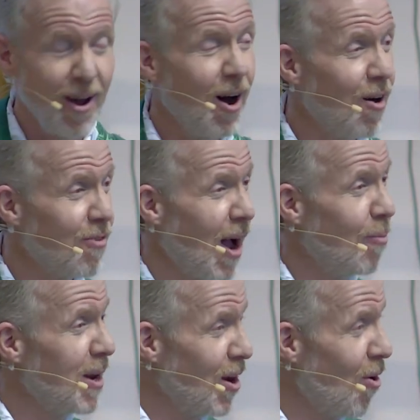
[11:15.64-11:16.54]
of how
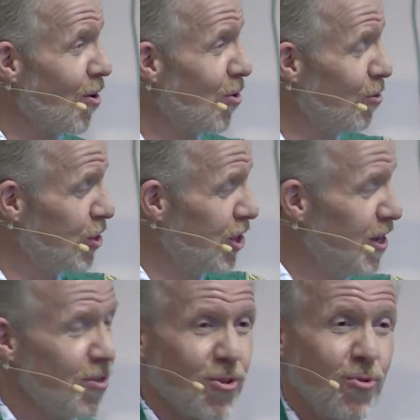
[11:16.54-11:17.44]
many articles she
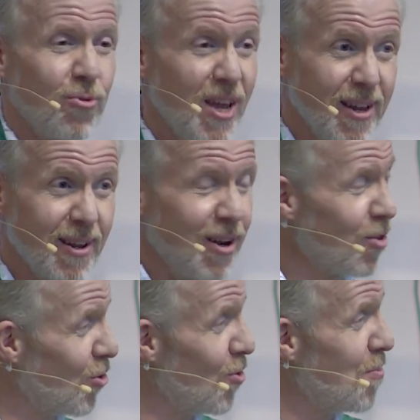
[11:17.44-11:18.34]
needs to knit in a
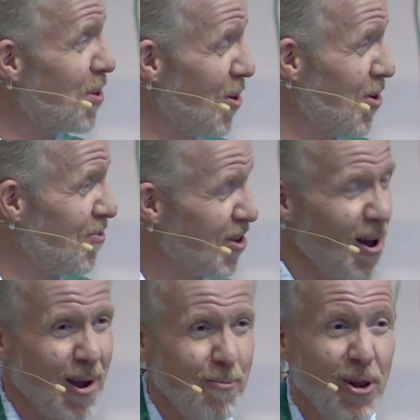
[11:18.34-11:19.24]
certain period of
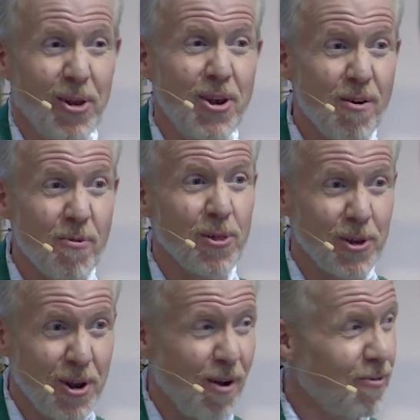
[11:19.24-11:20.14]
time. Well, enough was
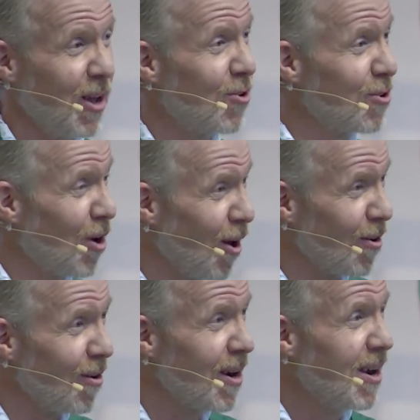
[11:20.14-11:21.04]
enough, and her
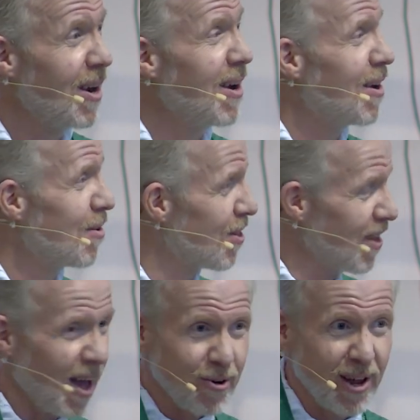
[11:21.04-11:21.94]
daughter
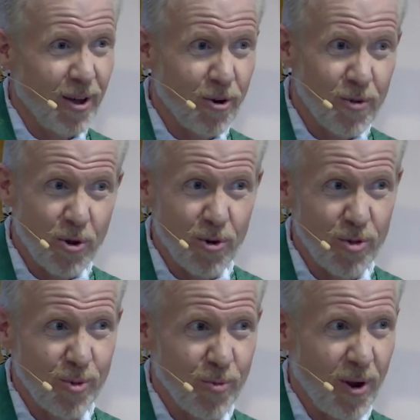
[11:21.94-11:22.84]
sat her down over the
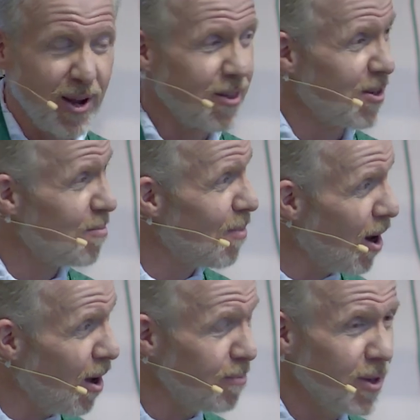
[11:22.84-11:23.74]
Christmas break and said,
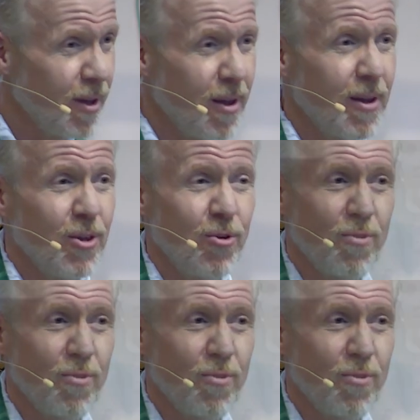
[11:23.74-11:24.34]
Mom, you've